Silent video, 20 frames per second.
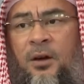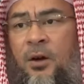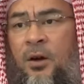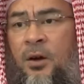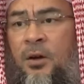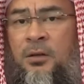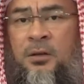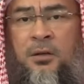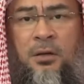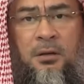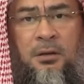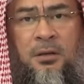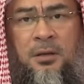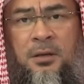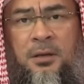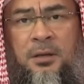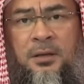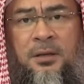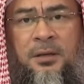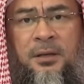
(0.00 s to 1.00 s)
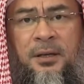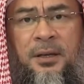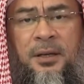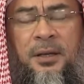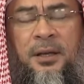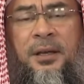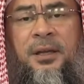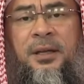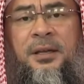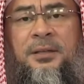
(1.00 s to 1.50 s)
on earth
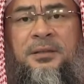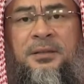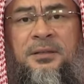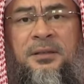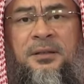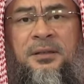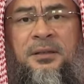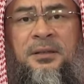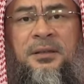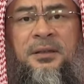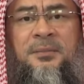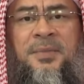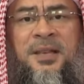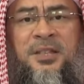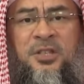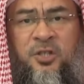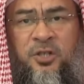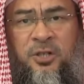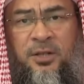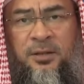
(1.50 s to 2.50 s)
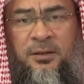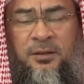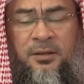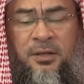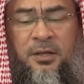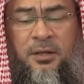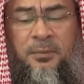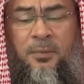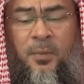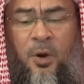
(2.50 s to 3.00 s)
is the masjid,
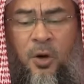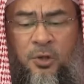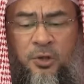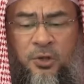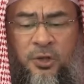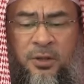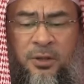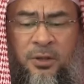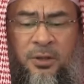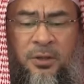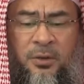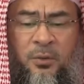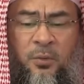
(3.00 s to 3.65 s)
the mosque,